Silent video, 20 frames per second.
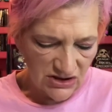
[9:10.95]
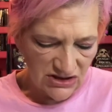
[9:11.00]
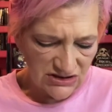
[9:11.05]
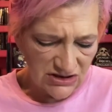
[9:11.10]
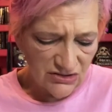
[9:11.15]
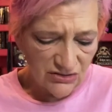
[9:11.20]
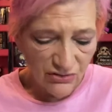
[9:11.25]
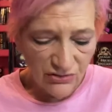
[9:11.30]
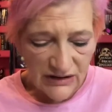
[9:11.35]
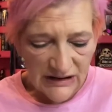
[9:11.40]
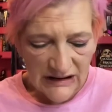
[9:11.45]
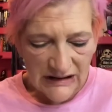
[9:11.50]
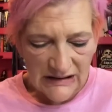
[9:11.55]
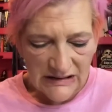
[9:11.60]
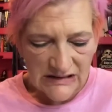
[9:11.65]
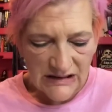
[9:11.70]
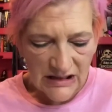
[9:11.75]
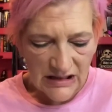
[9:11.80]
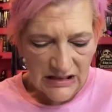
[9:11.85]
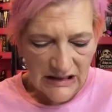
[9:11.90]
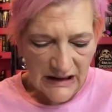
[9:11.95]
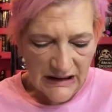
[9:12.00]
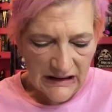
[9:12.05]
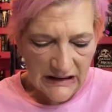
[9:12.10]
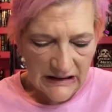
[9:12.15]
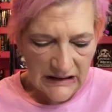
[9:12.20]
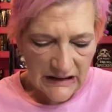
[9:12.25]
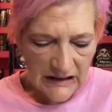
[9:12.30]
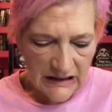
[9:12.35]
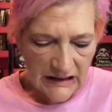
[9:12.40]
This reads
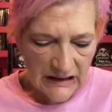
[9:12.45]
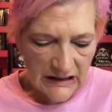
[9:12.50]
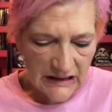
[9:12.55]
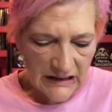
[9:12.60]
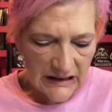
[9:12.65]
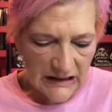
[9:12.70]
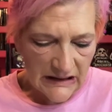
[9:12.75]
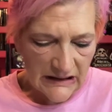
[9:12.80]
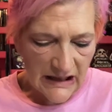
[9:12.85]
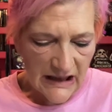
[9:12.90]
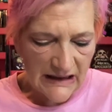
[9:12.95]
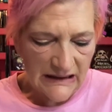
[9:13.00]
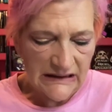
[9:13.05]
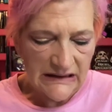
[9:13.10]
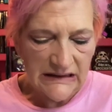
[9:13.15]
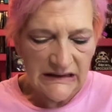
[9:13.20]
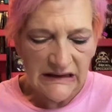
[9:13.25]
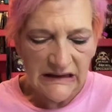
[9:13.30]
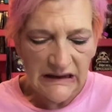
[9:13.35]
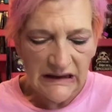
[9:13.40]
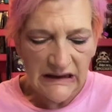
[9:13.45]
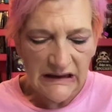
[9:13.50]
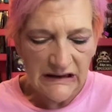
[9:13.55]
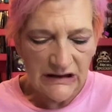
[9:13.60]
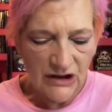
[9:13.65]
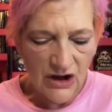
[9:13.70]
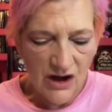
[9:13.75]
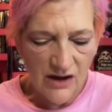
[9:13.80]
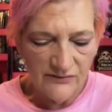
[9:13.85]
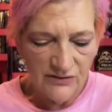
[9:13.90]
like an IKEA
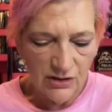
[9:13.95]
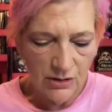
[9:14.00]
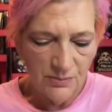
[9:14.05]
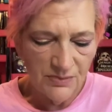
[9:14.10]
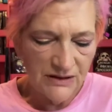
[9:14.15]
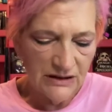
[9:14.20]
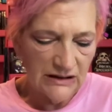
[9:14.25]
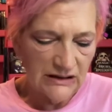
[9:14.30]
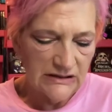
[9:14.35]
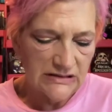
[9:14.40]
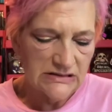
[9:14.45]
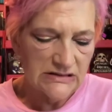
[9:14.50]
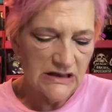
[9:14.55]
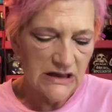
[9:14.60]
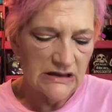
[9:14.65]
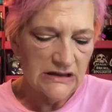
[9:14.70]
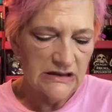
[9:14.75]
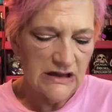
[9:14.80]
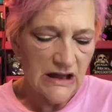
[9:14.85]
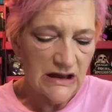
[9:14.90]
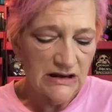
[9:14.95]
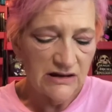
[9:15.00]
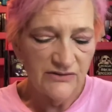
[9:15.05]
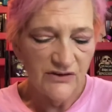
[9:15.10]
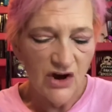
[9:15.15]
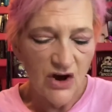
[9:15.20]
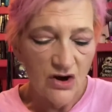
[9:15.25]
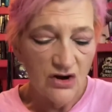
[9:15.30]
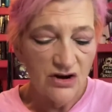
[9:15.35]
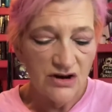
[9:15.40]
novel, but it's like kind of
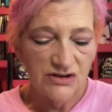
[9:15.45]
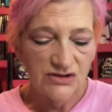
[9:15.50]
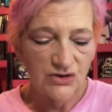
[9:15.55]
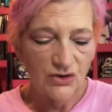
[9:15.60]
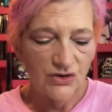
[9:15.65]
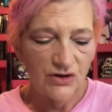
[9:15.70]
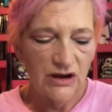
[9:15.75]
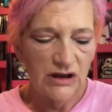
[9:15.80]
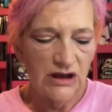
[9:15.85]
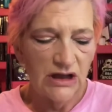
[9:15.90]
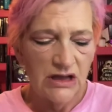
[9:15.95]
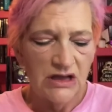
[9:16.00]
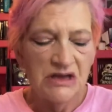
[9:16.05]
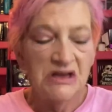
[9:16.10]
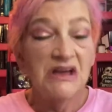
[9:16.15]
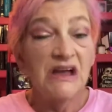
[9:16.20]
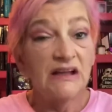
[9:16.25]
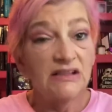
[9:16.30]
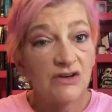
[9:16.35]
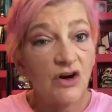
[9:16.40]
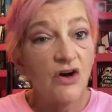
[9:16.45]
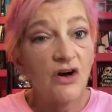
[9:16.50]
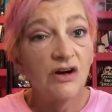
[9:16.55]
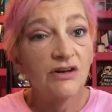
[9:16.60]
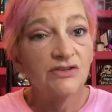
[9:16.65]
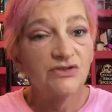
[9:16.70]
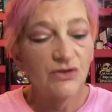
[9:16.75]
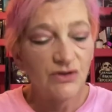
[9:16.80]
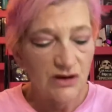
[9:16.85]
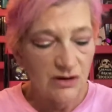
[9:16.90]
a horror story. It's a horror
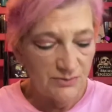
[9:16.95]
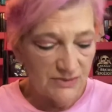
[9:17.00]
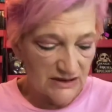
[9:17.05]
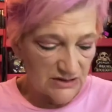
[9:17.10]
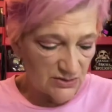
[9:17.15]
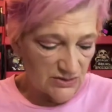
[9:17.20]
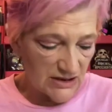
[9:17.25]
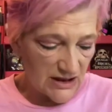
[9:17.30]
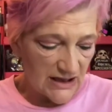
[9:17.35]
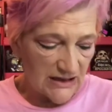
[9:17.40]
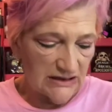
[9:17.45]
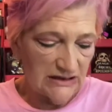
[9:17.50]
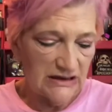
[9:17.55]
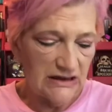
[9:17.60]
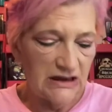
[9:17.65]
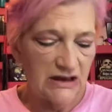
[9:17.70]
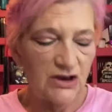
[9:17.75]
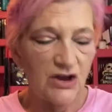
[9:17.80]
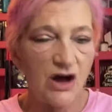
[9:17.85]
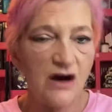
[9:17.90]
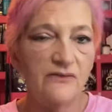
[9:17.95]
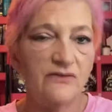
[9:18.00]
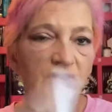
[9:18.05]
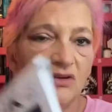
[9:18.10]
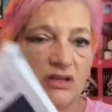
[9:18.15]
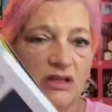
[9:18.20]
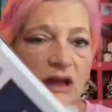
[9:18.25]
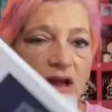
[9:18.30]
story mixed with an IKEA novel.